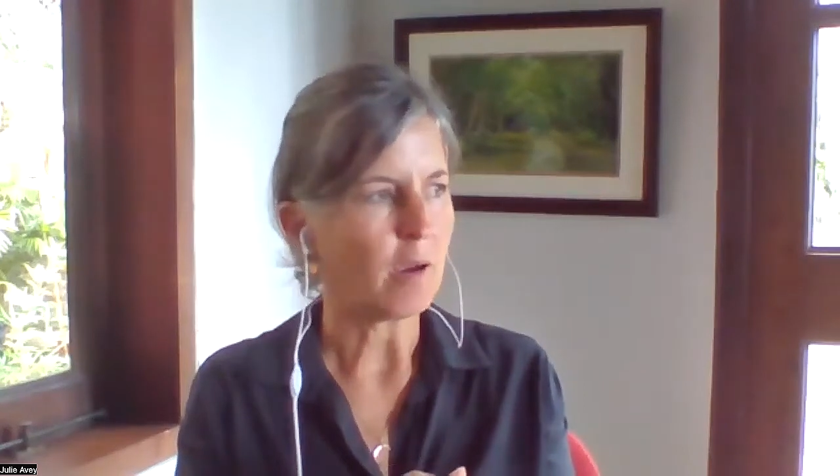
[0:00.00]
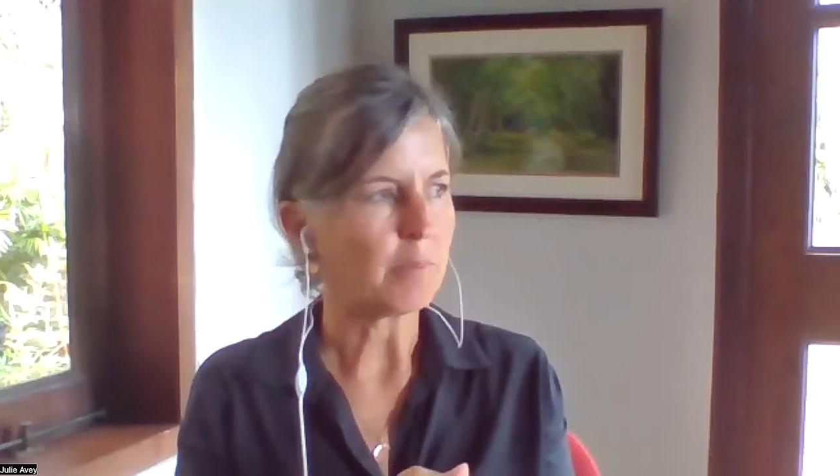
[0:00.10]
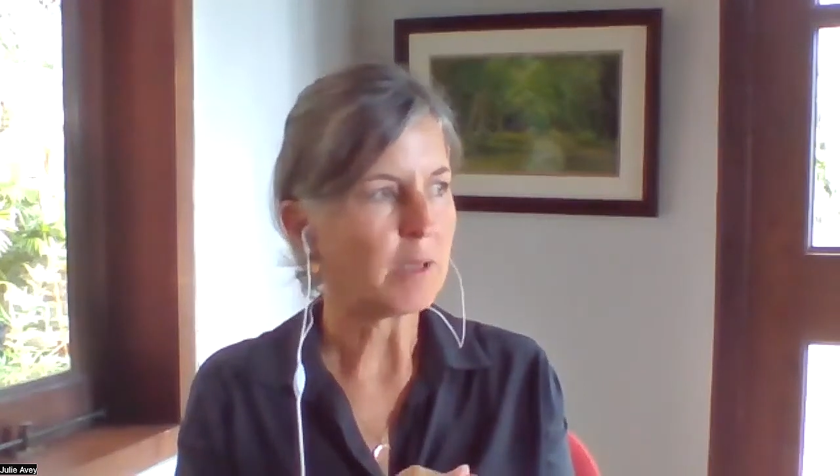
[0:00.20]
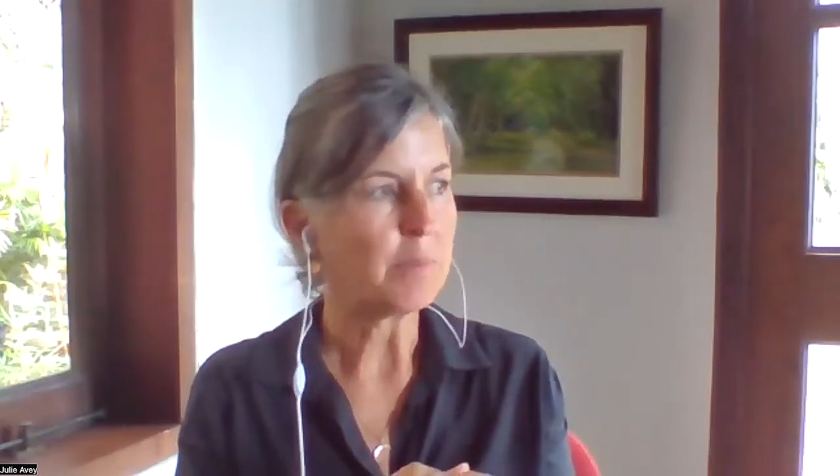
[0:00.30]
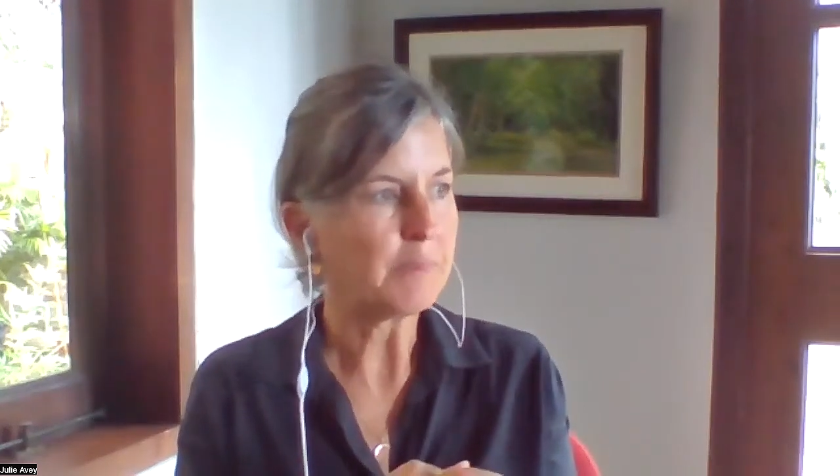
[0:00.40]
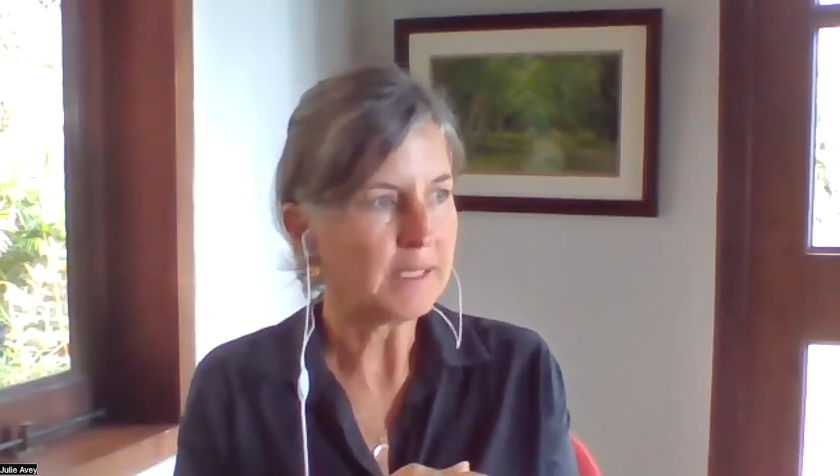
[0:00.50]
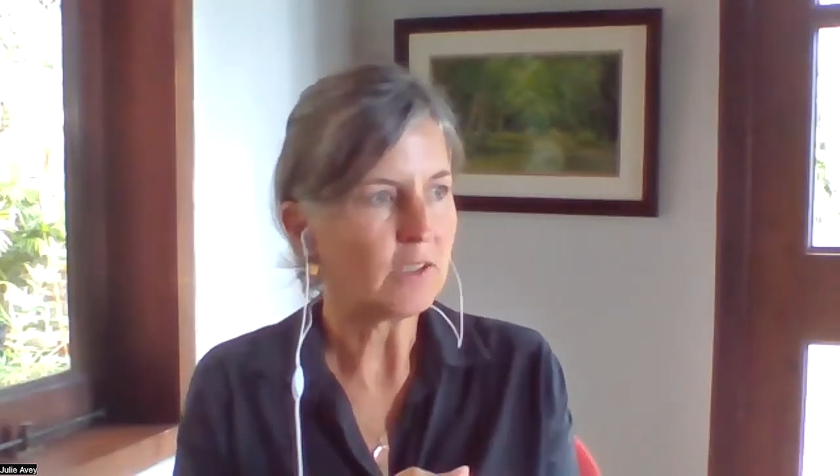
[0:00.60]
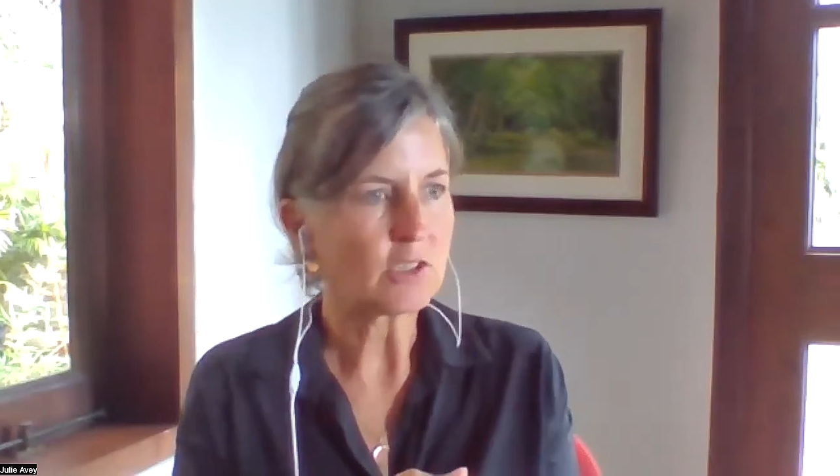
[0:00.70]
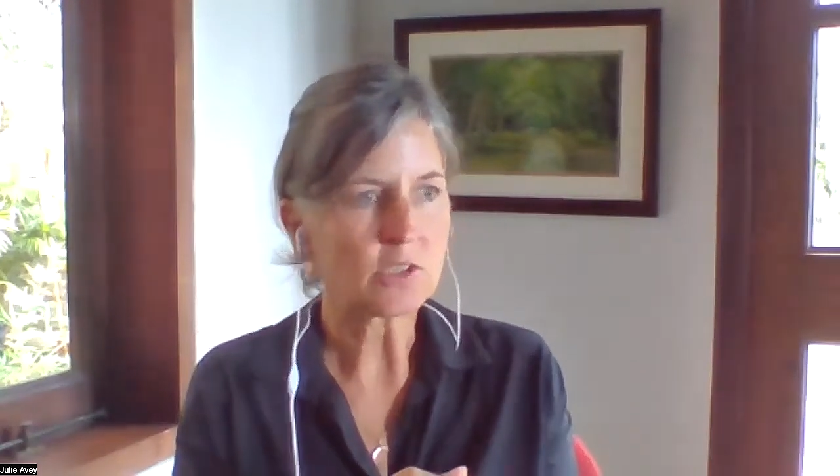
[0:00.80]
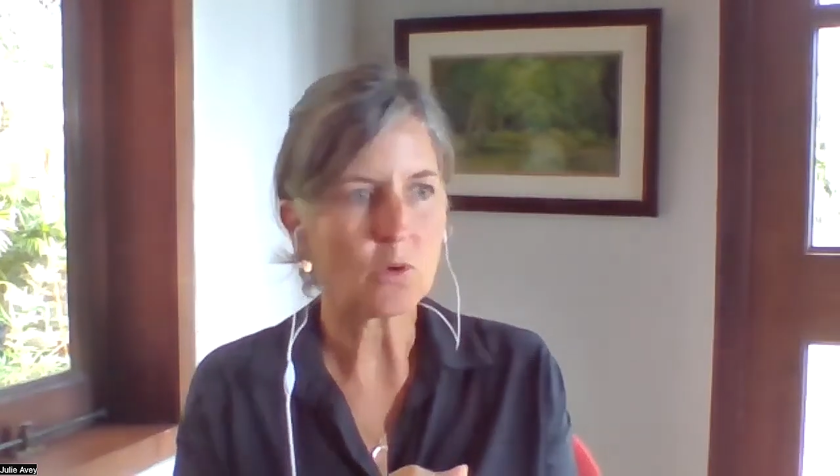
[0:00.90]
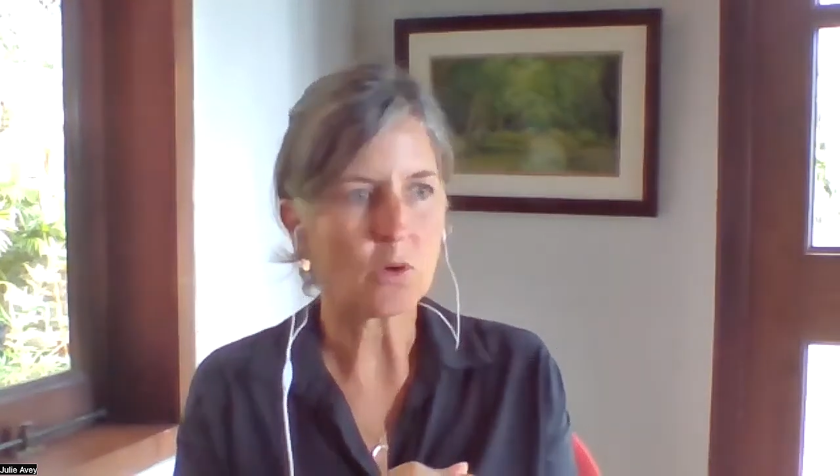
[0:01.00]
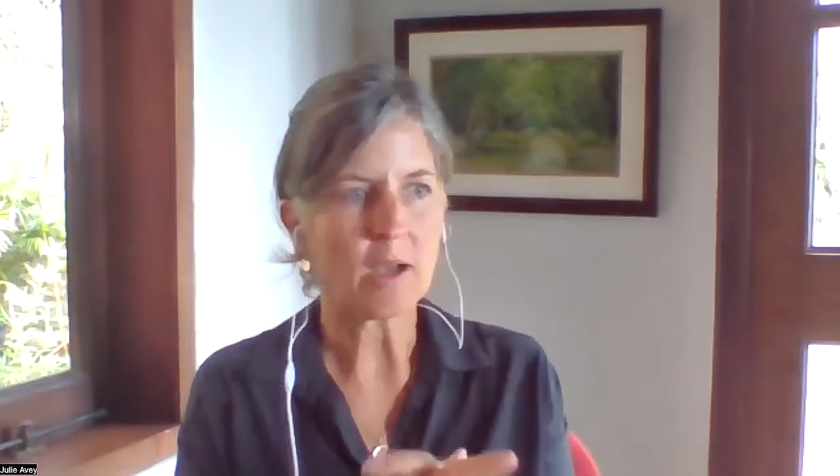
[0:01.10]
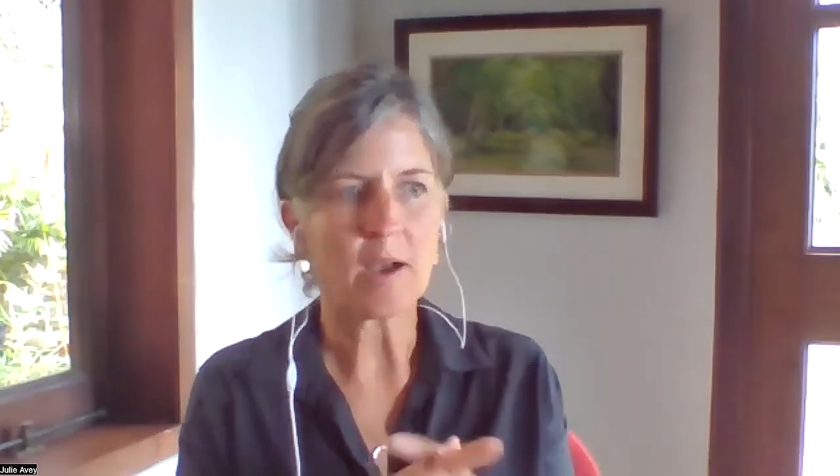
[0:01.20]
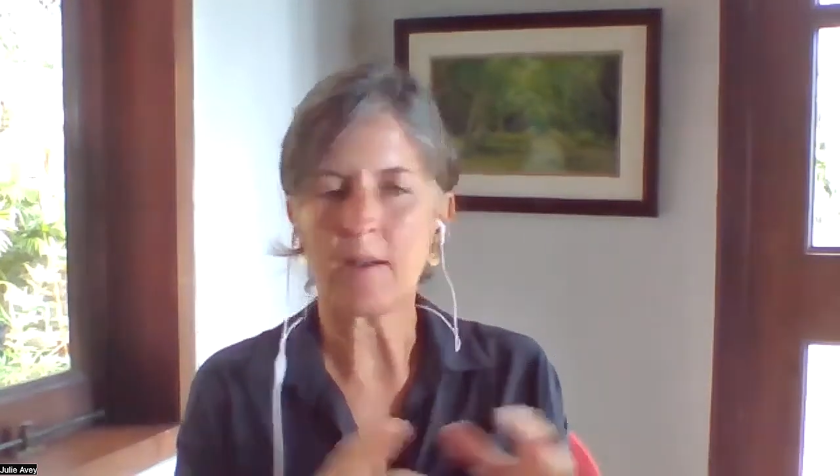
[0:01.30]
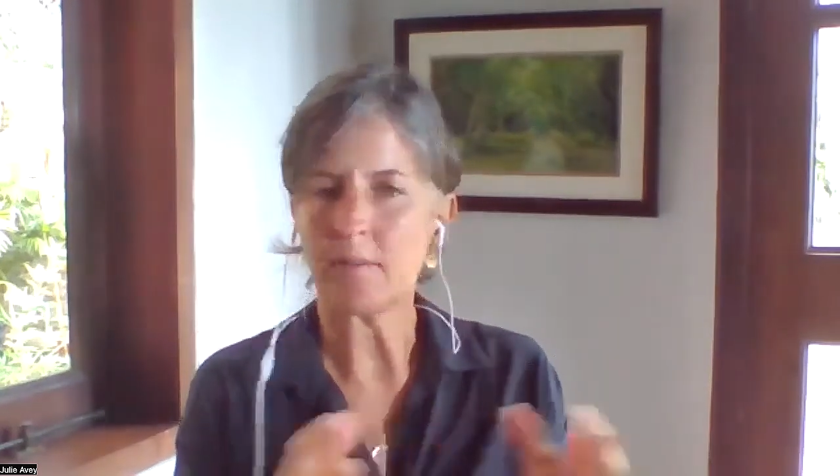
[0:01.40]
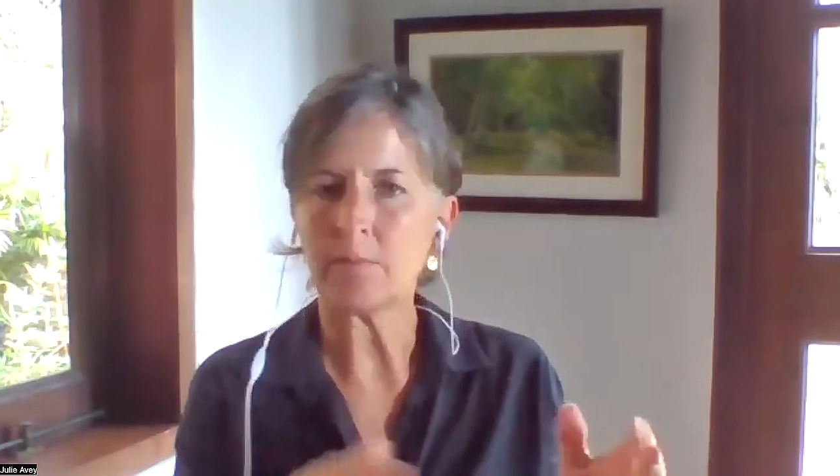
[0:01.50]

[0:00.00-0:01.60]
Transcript: complete your scorecard,